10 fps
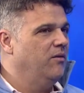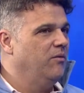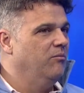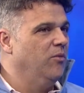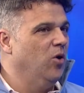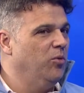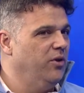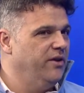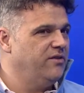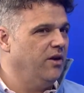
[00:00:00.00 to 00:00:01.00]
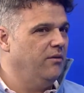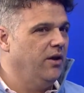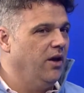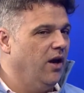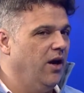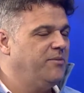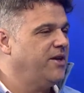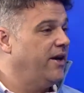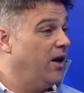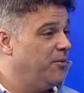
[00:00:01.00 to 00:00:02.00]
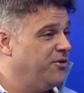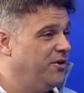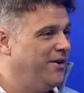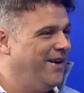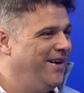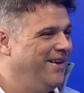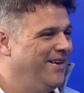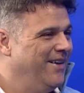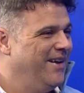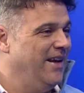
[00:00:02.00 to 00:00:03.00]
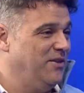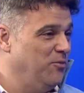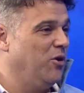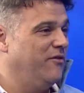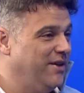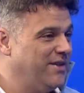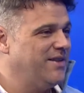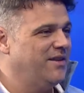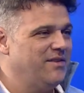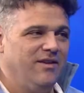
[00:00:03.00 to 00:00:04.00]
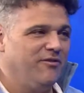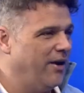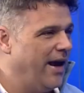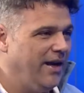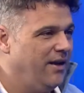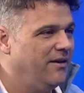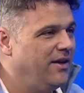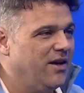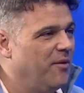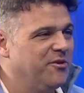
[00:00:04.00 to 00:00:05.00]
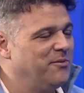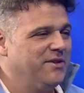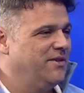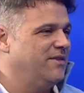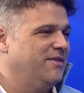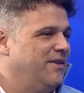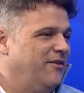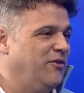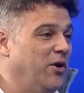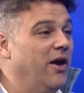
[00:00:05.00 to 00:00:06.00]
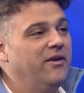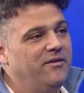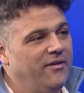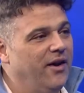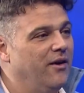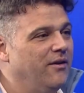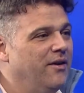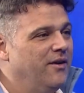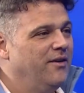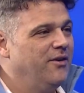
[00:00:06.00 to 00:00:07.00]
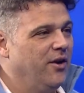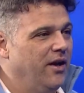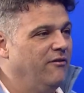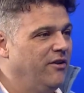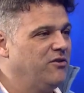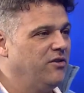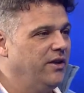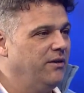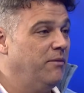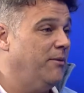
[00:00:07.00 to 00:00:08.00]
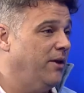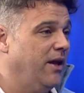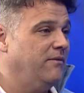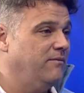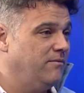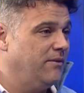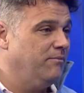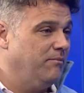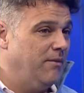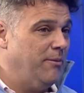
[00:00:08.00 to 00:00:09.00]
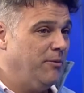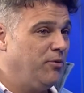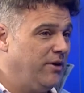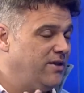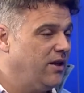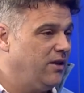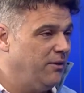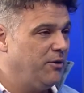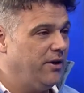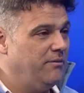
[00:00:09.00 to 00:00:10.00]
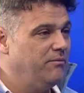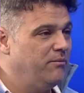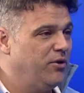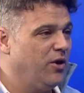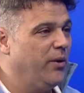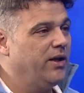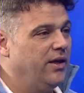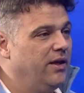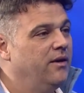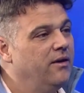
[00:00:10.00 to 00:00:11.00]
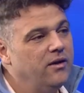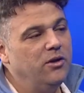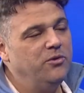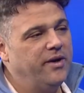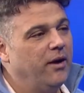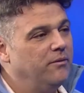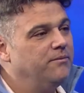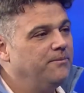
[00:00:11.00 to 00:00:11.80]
mobile is an upside opportunity, and it's more of a necessity for any e-commerce business. If you're not there, you're going to eventually, and maybe pretty suddenly, pretty quickly, lose out.